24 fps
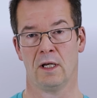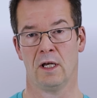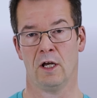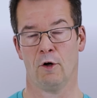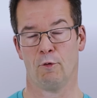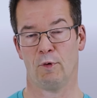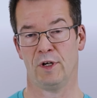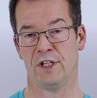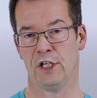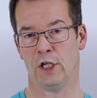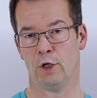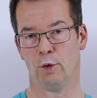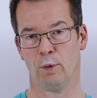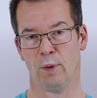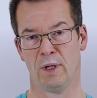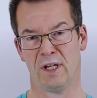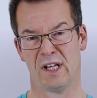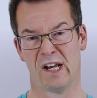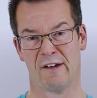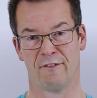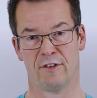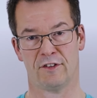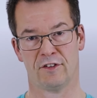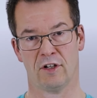we knew
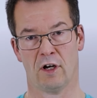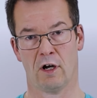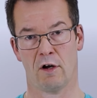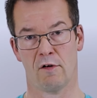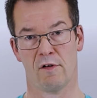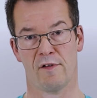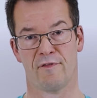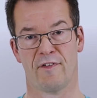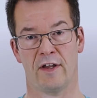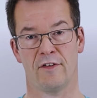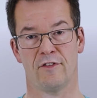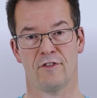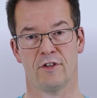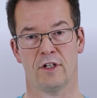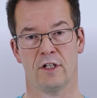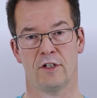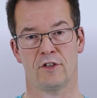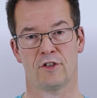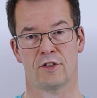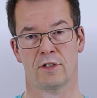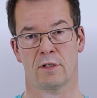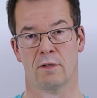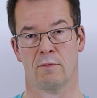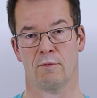he'd have a tyre
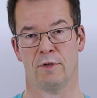advantage.